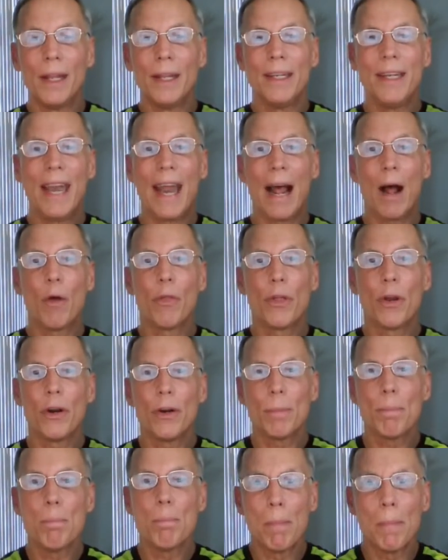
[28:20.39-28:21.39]
Now
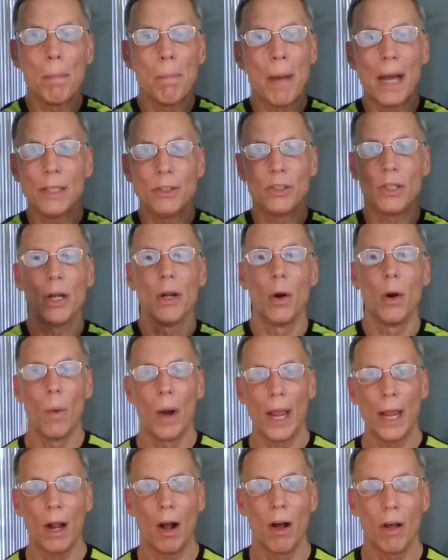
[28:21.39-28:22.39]
they're munching
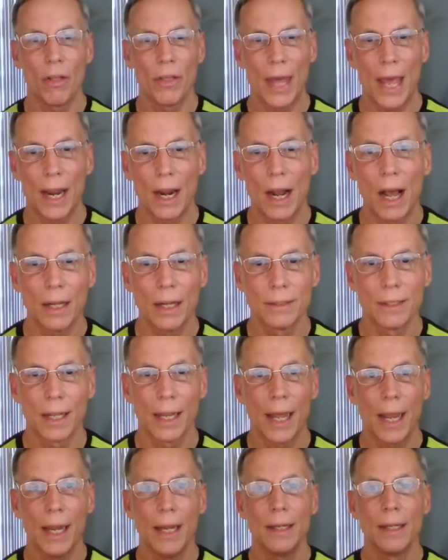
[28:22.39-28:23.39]
away all that
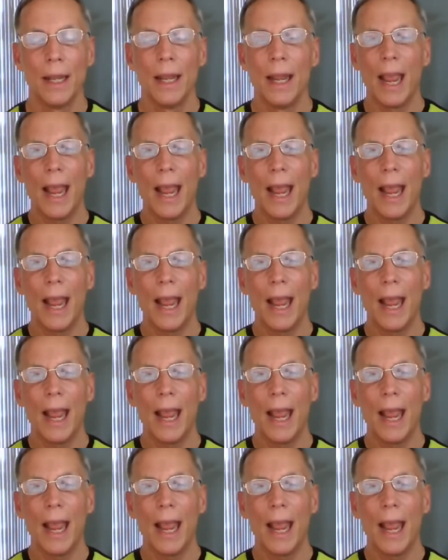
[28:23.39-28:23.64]
oxalate,